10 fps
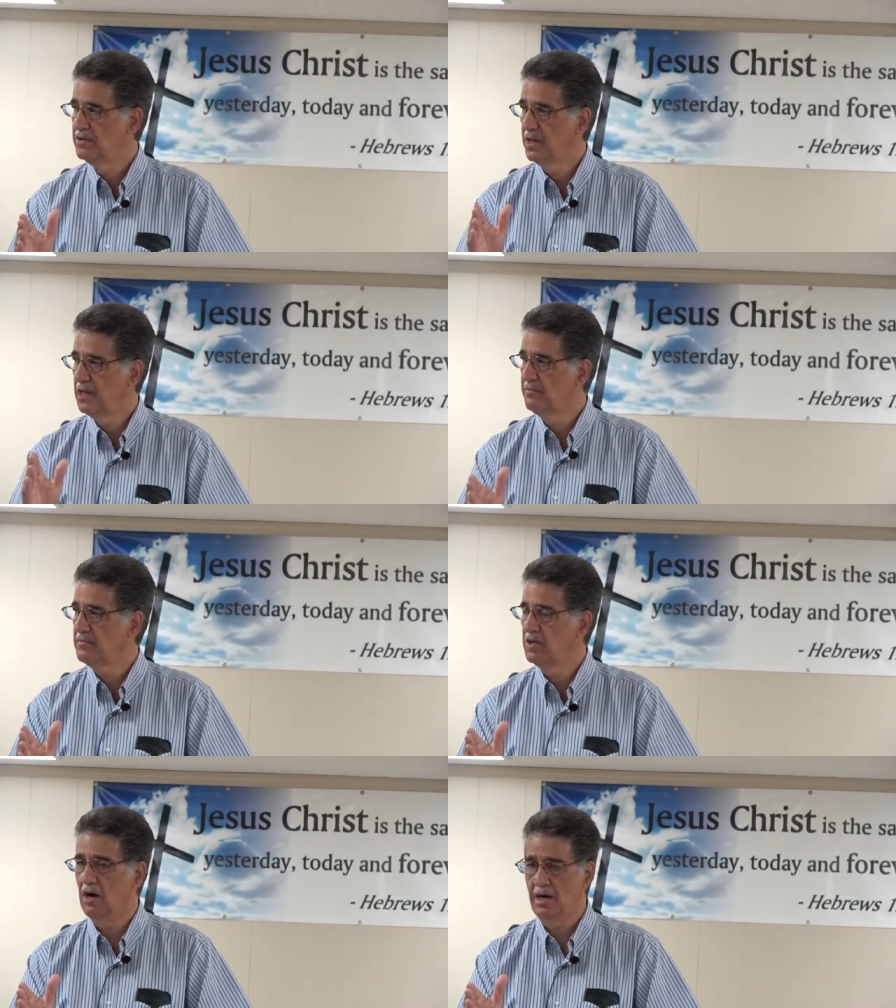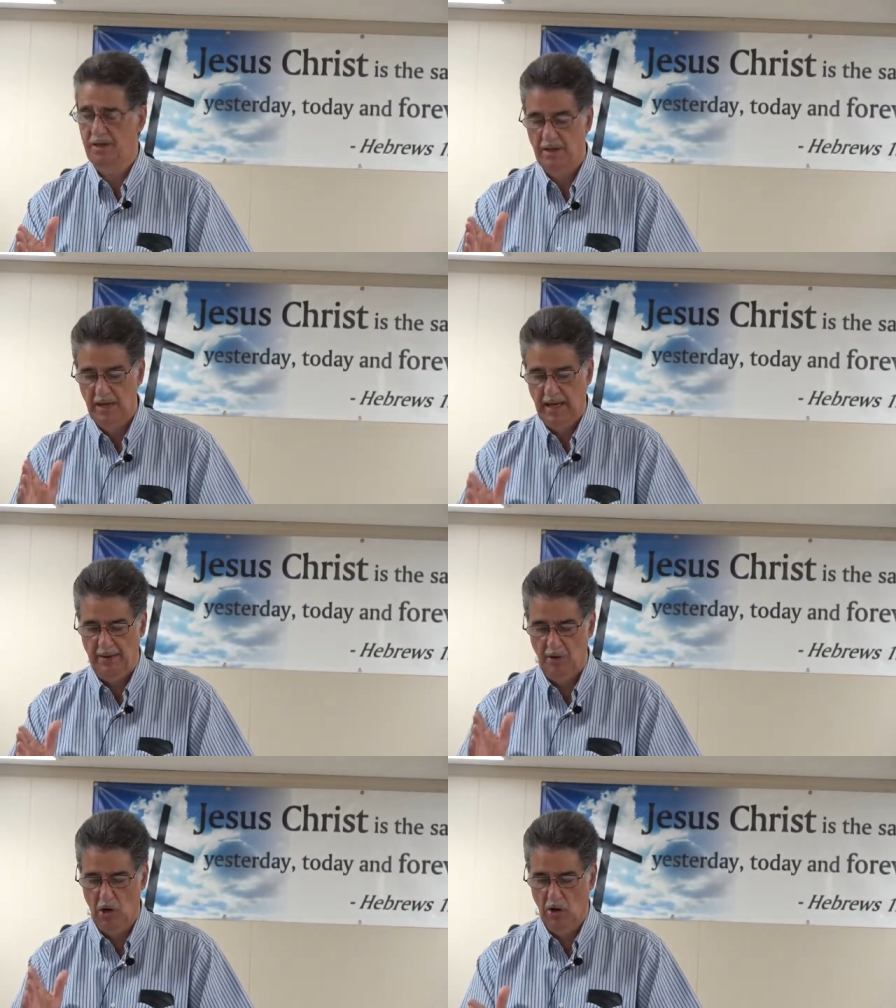the love of God,
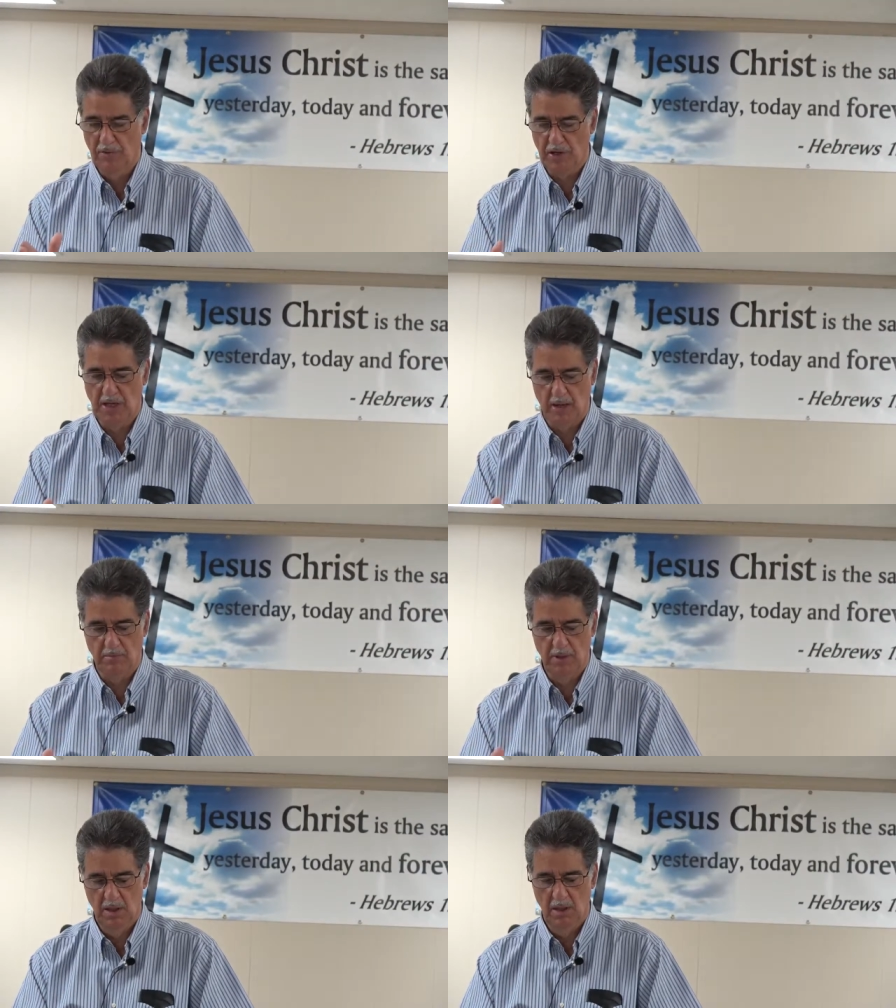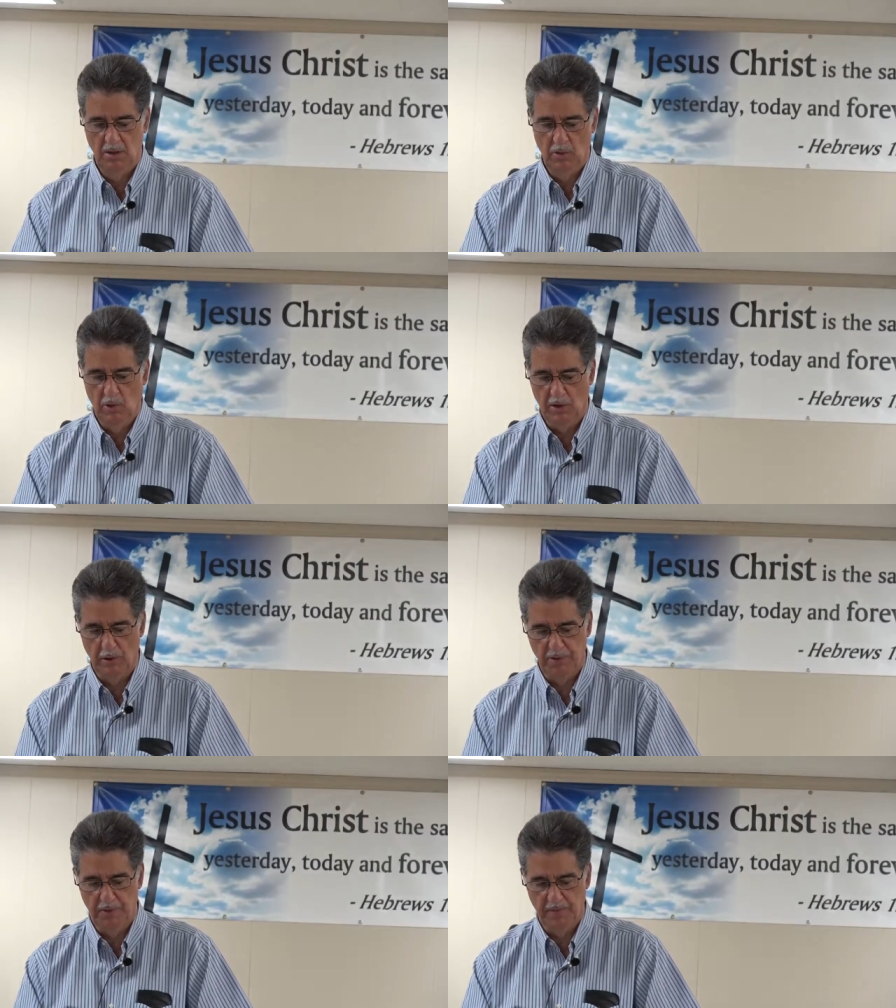have overcome the
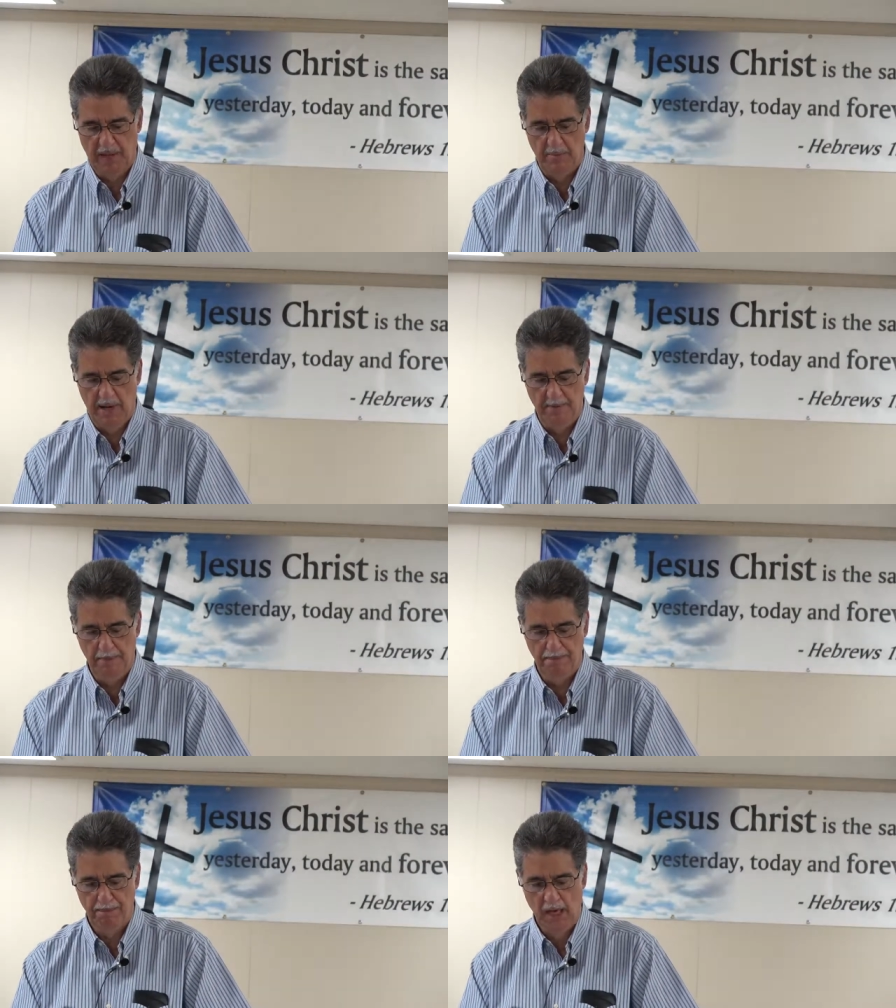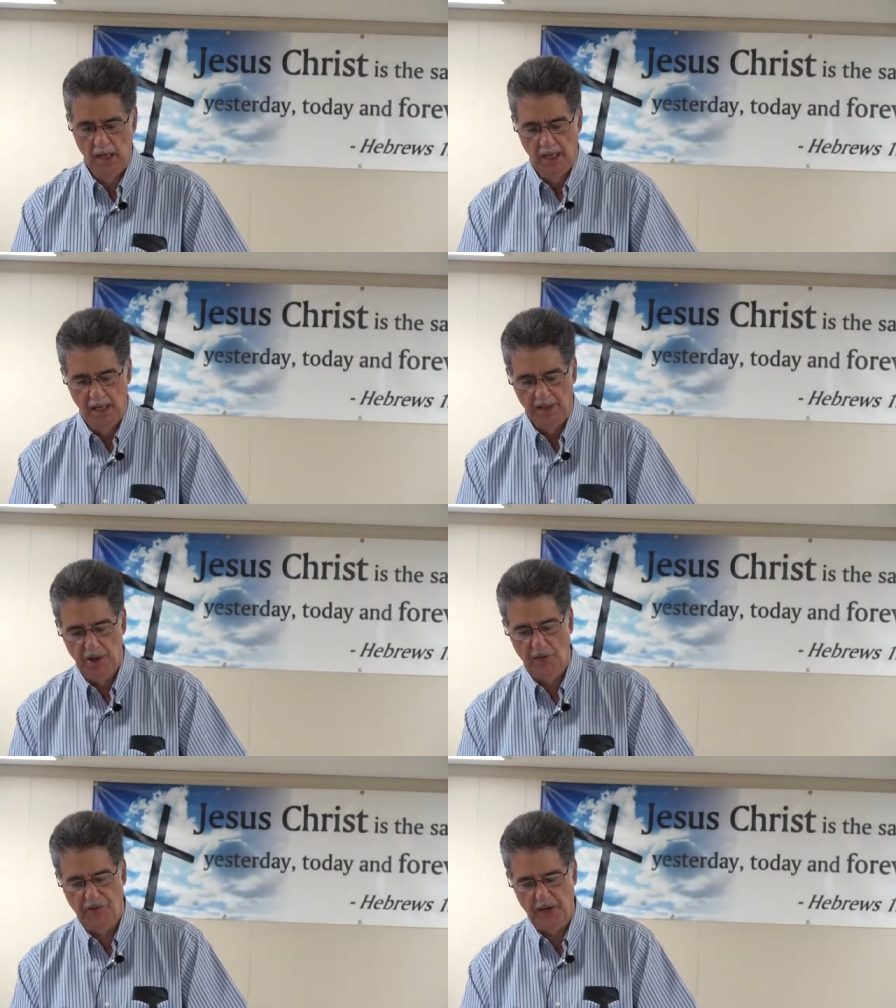world. Amen? Amen? And
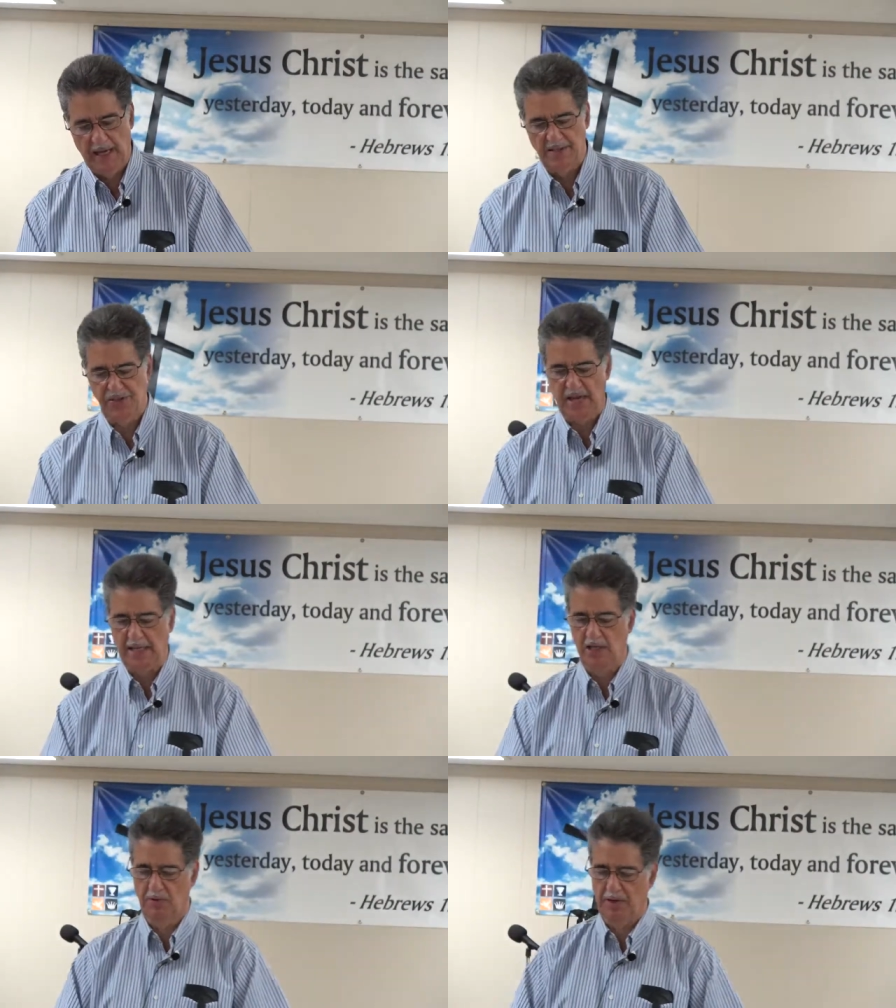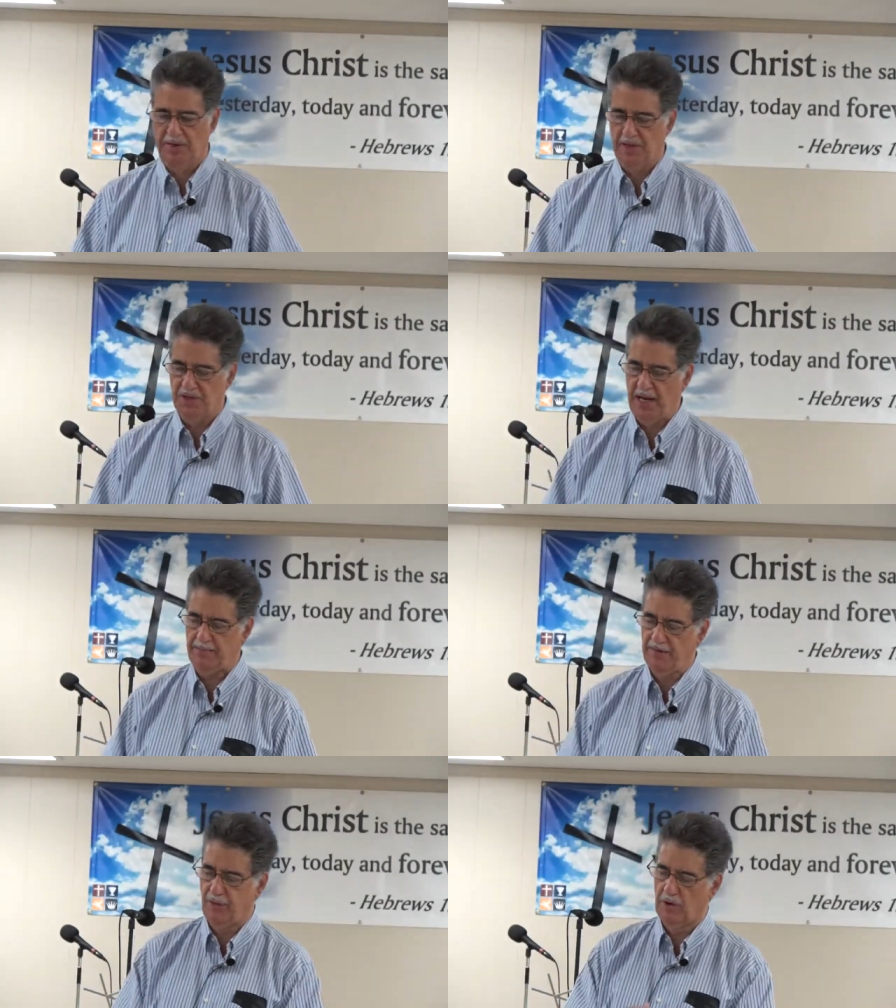don't forget 2 Corinthians
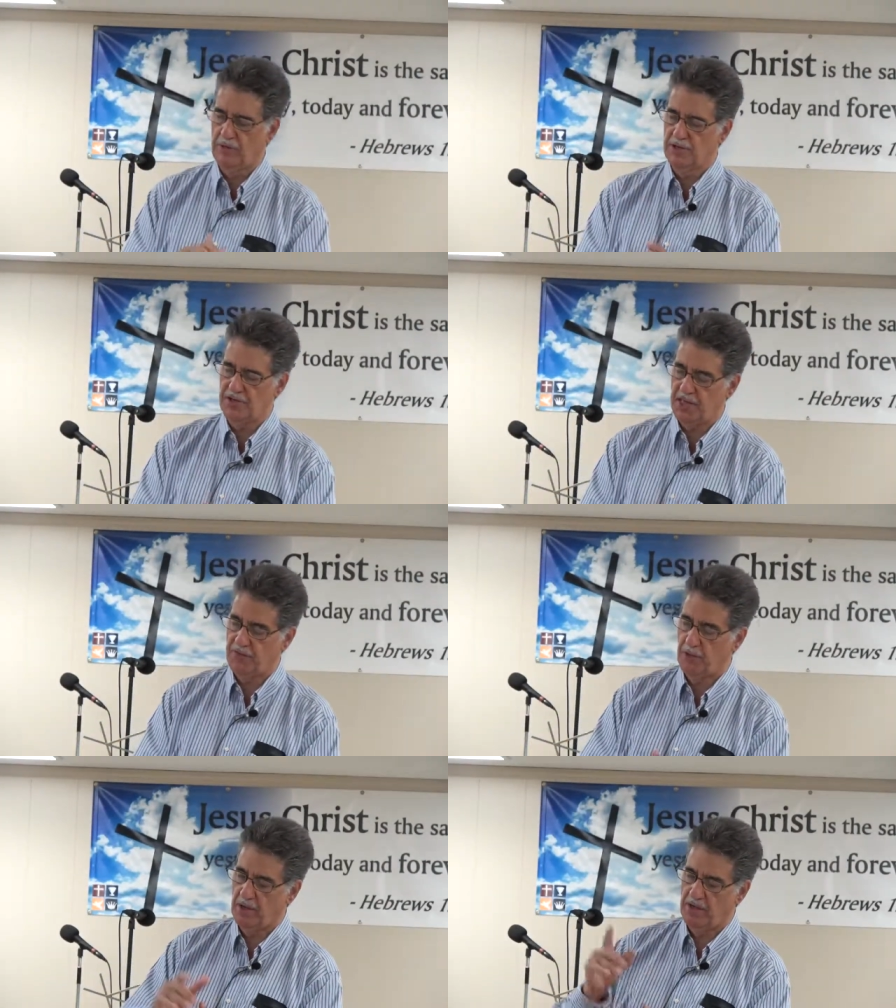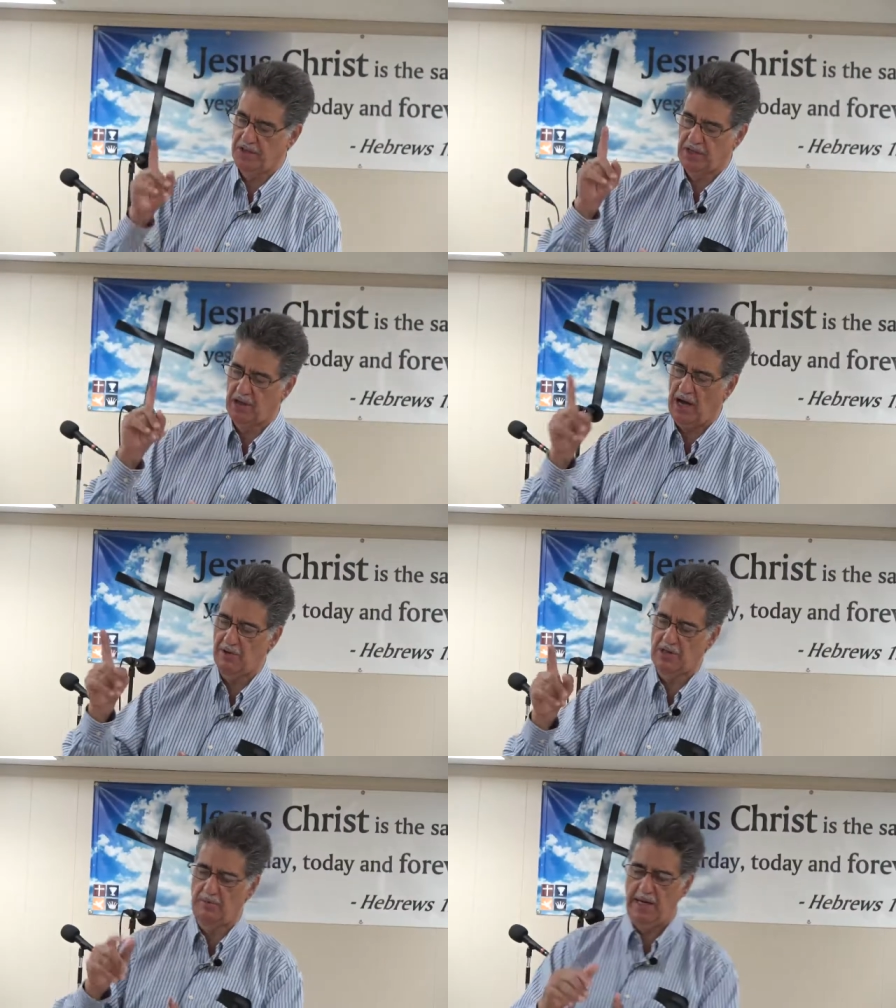chapter 4, verse 6, for it is
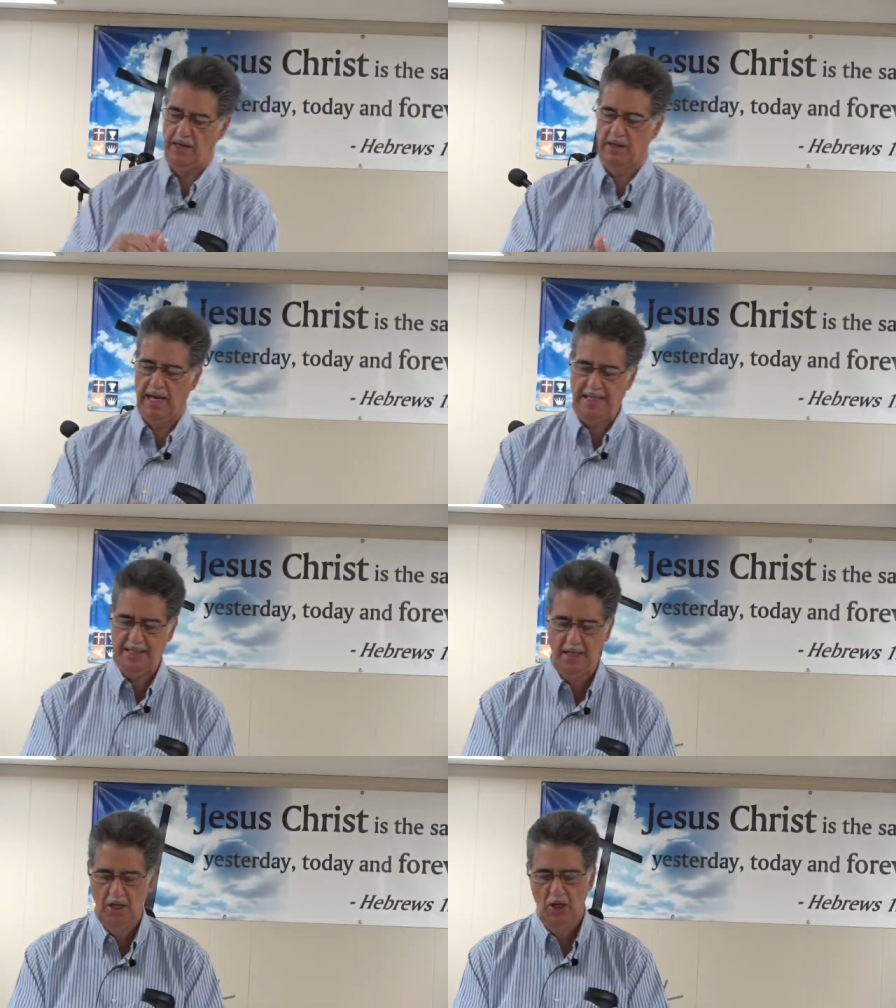God who commanded light